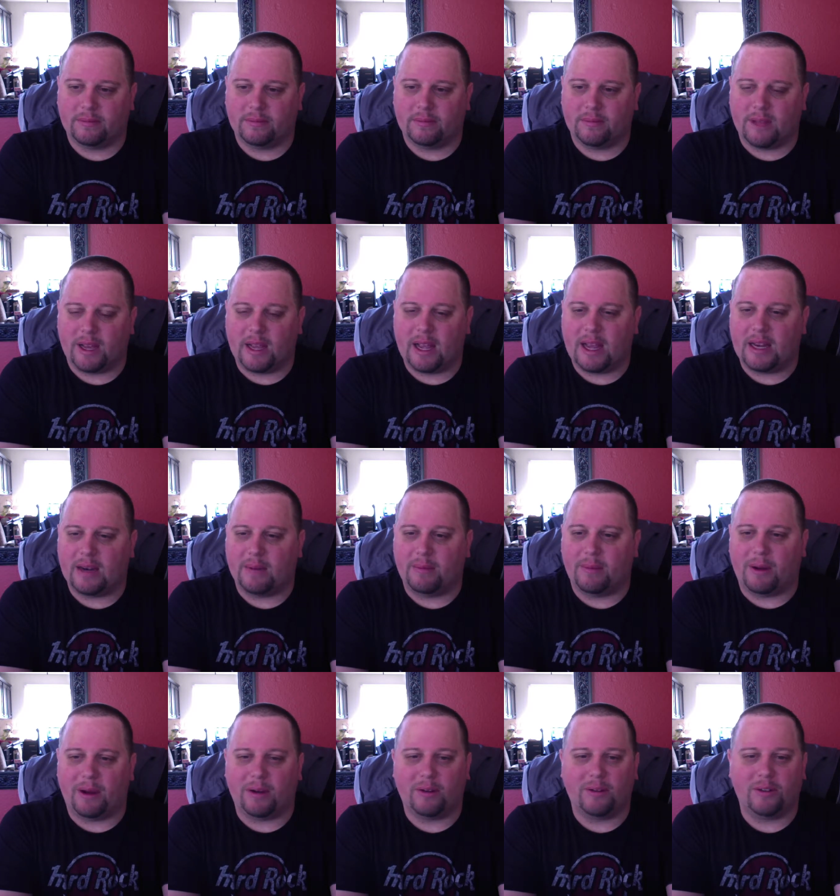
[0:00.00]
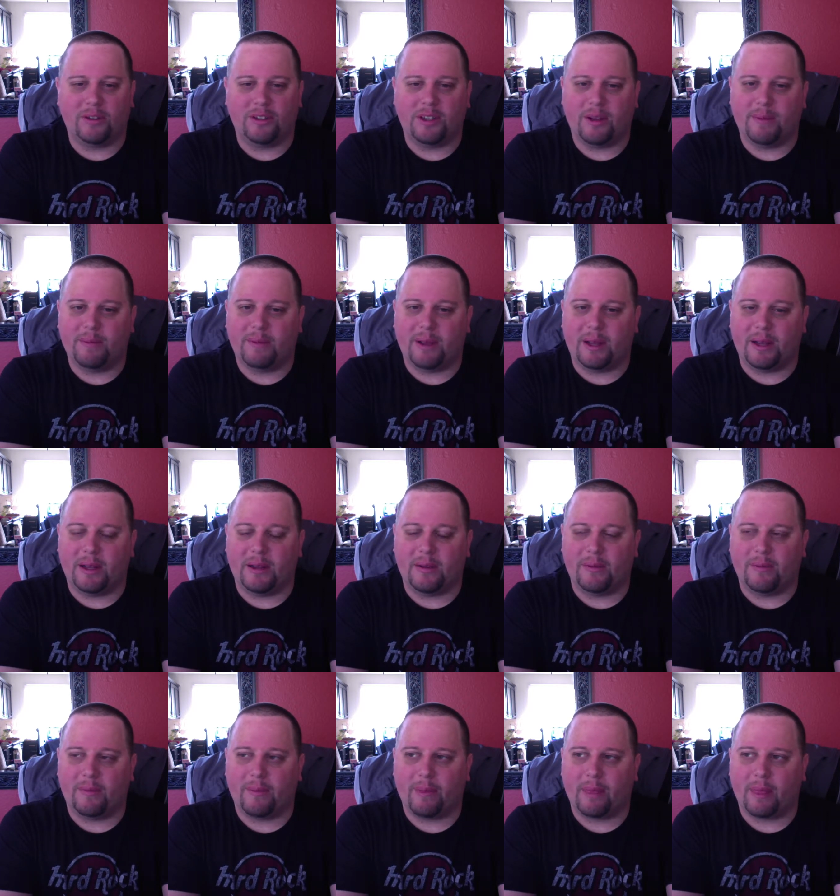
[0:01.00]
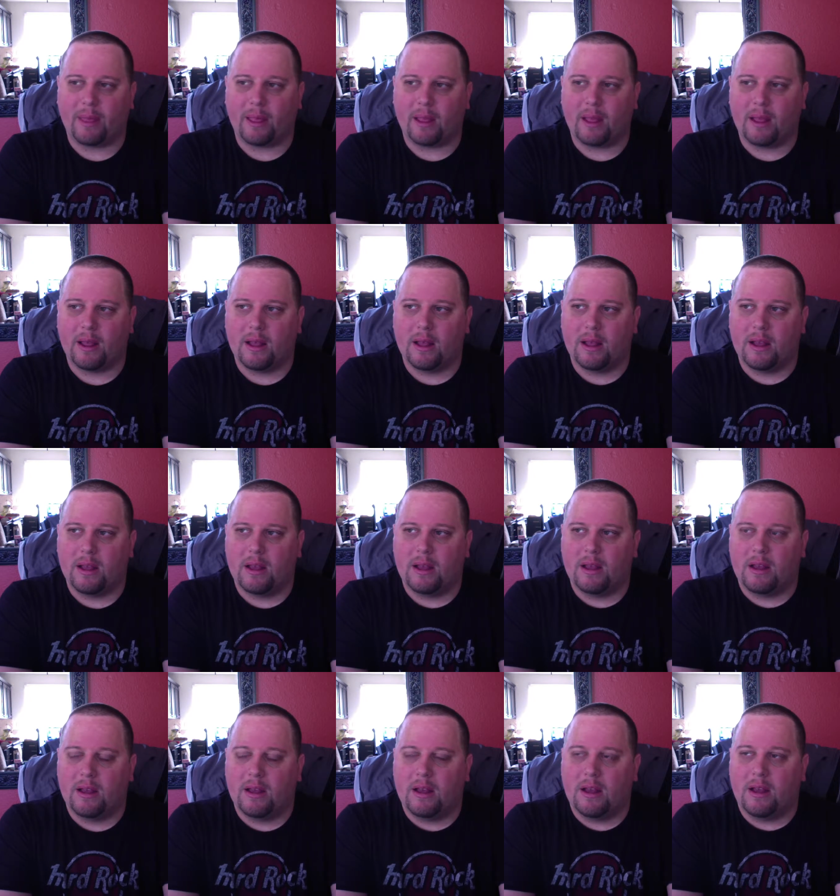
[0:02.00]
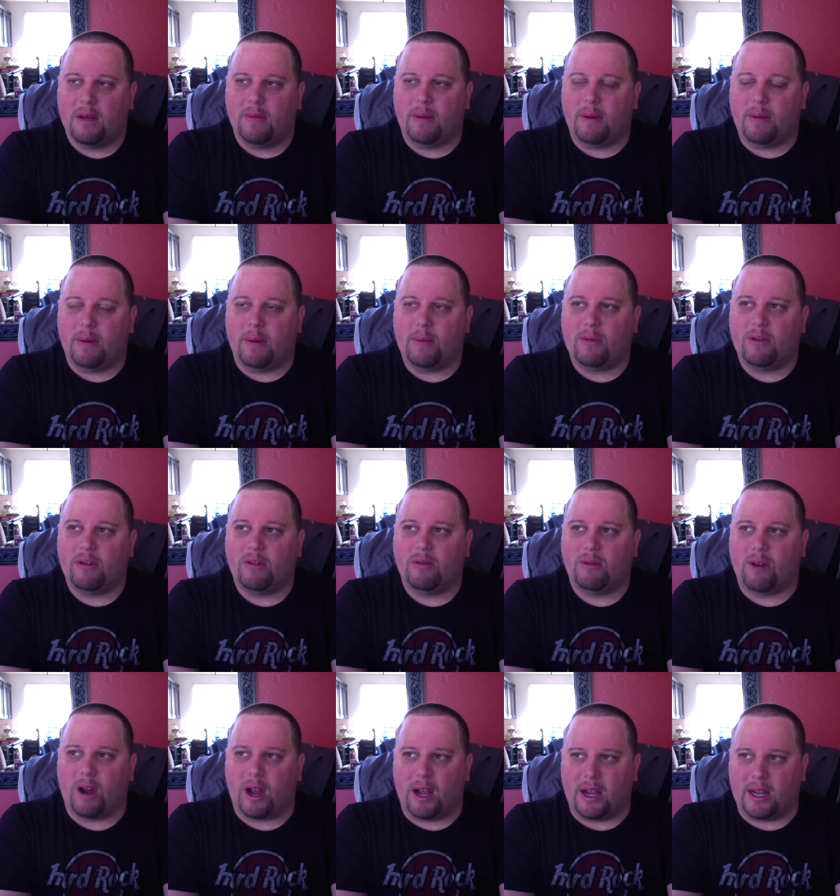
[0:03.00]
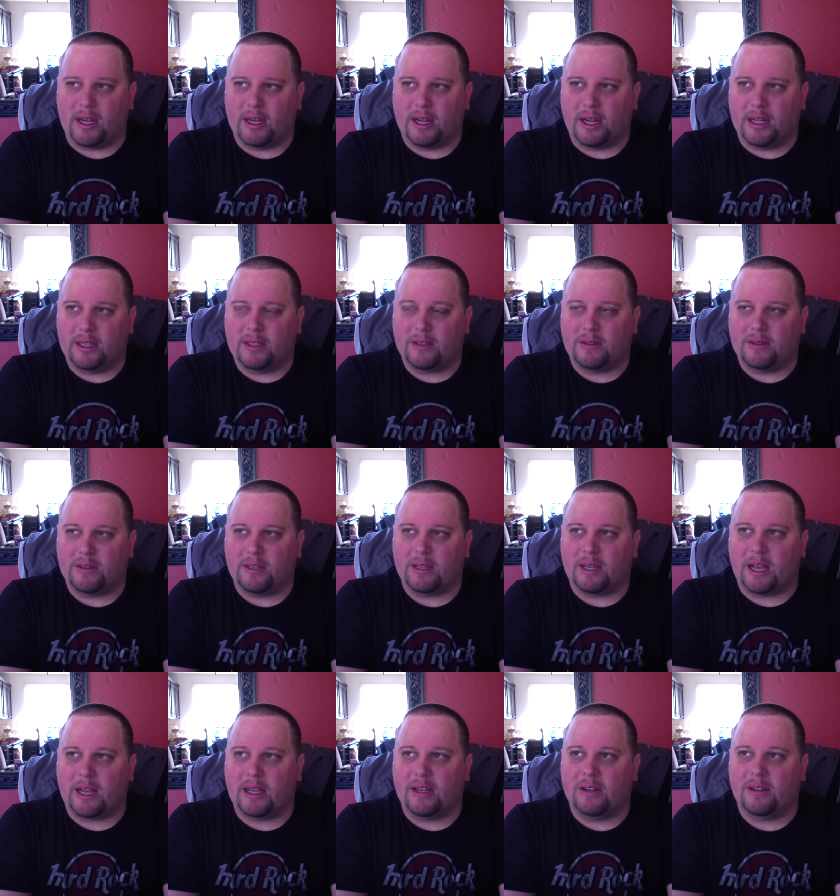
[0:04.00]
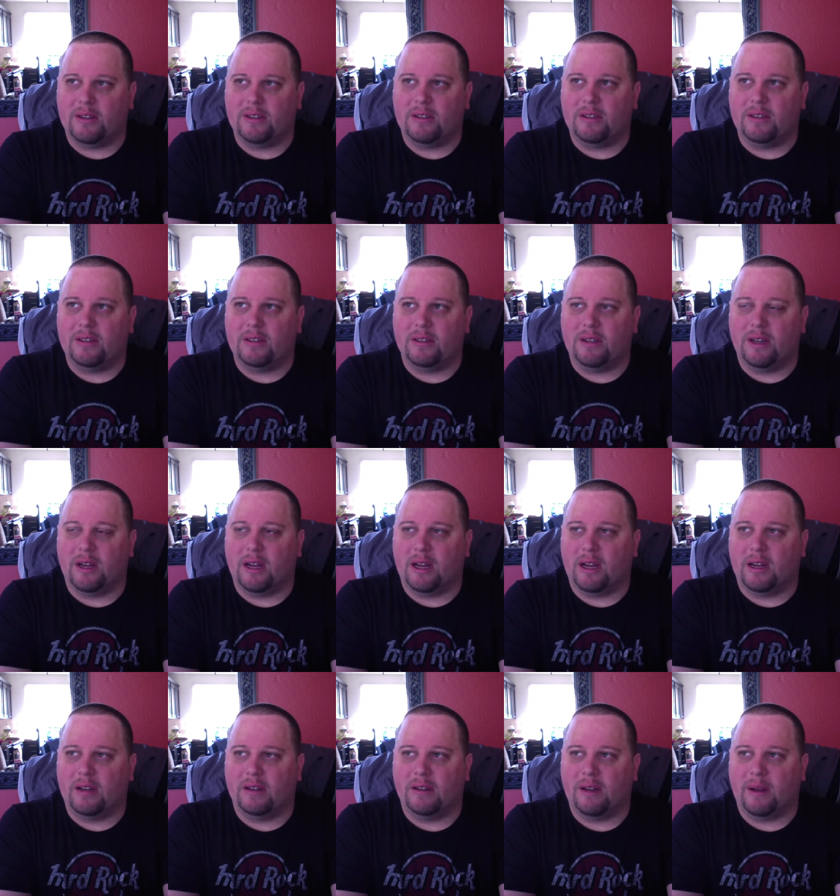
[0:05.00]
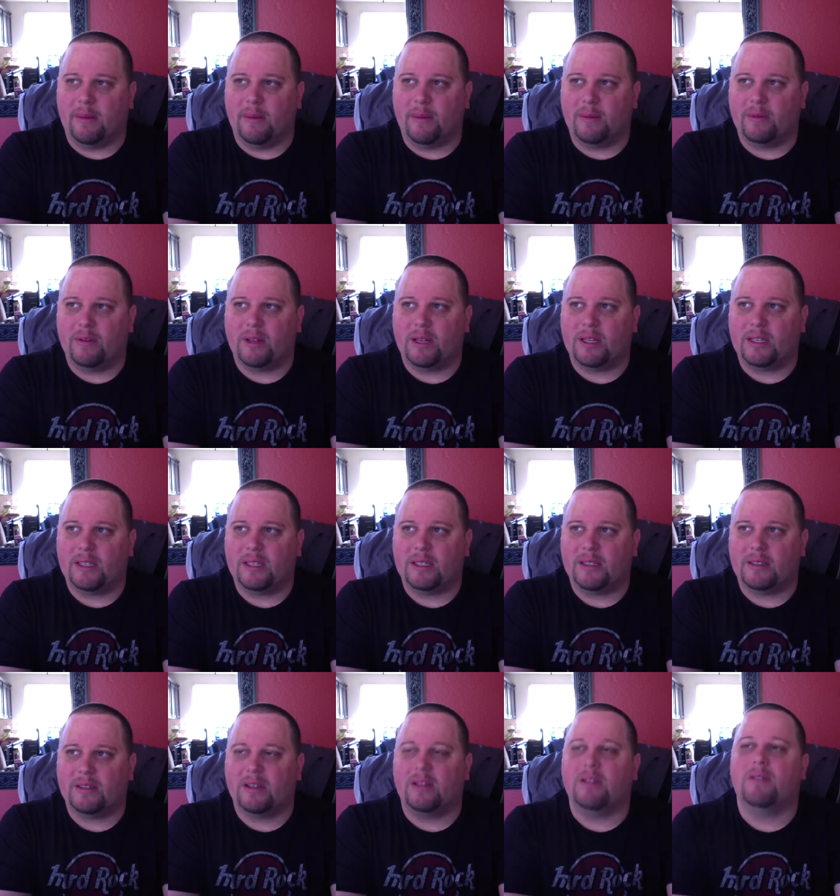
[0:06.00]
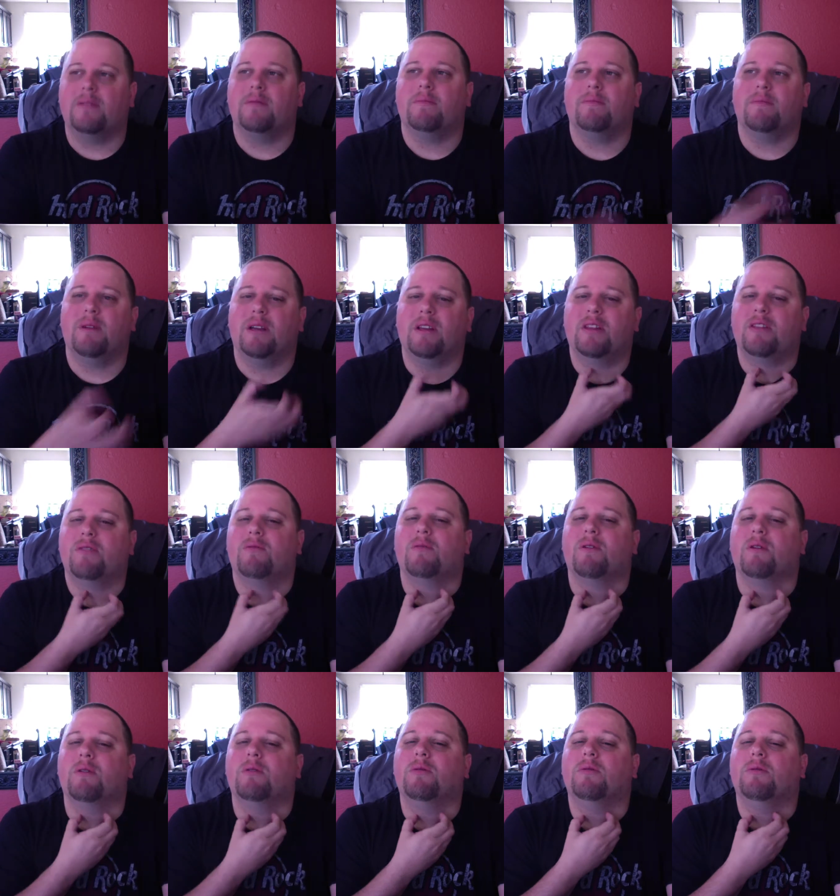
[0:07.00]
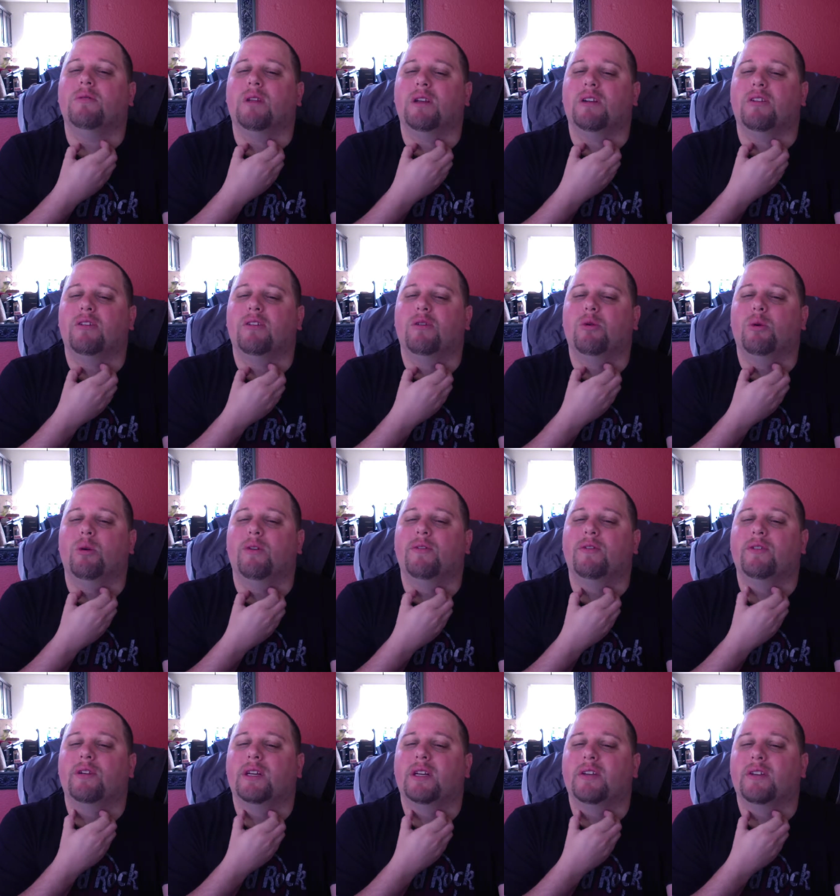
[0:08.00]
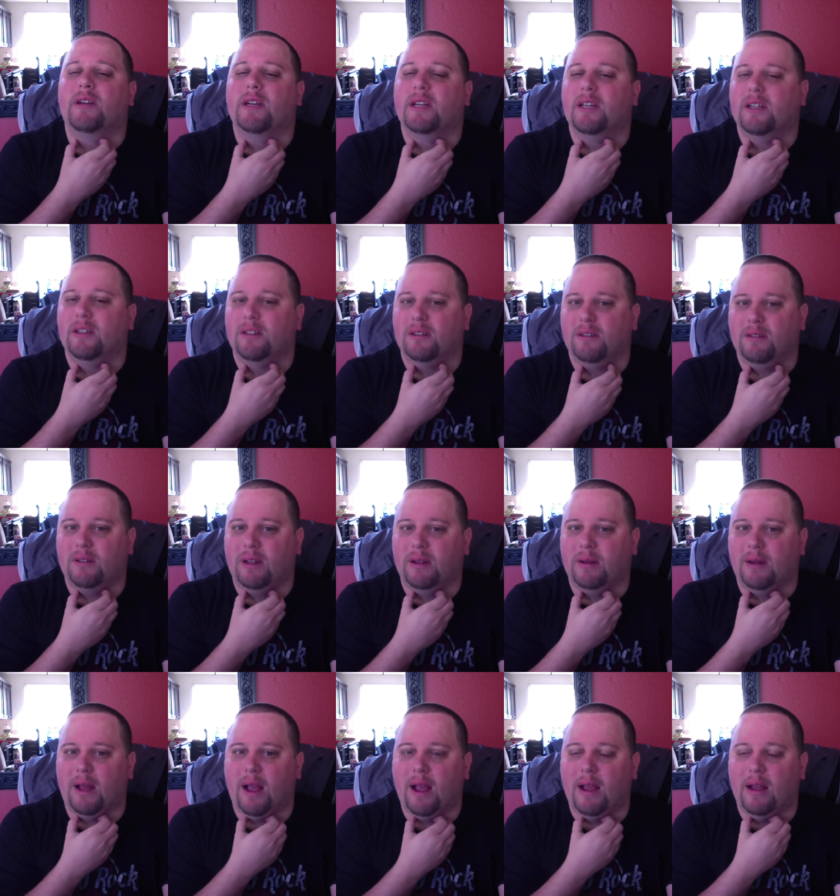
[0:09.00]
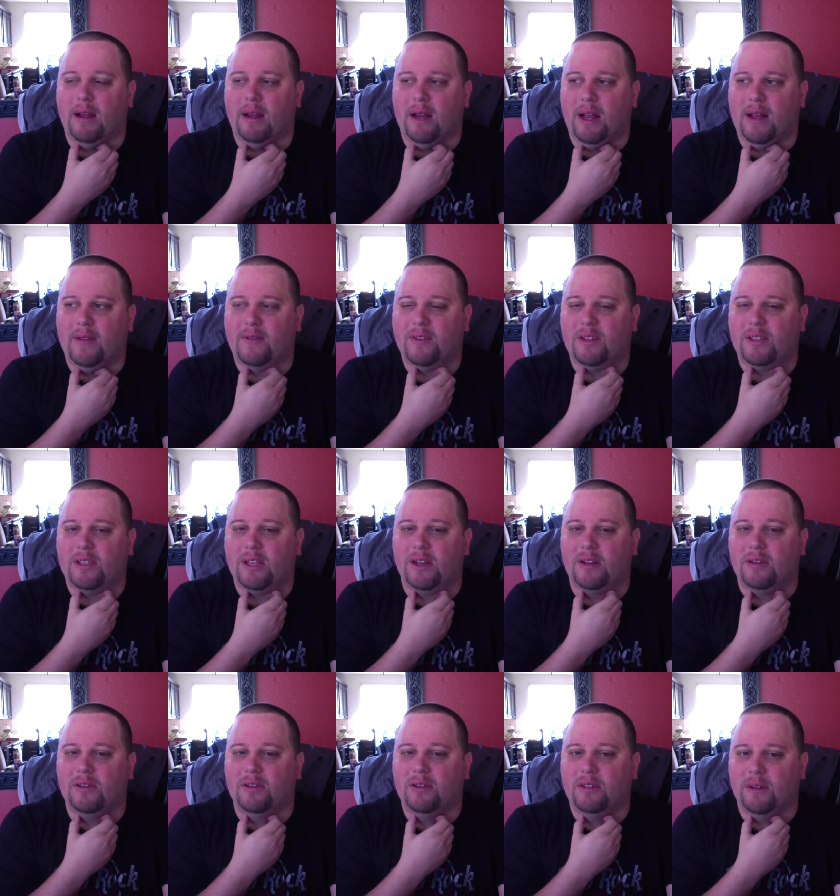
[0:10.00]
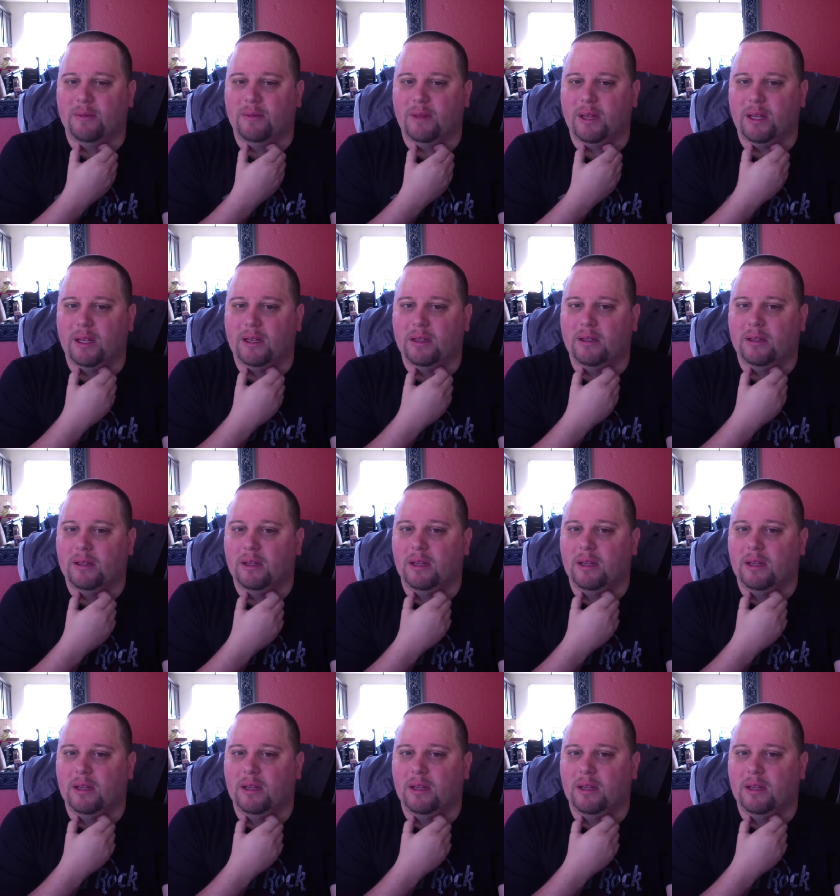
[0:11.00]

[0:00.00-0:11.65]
I had a bottle of champagne. My mom cried. I was like, I couldn't I remember like the my throat like quivering right here. Like I I have to tell you something.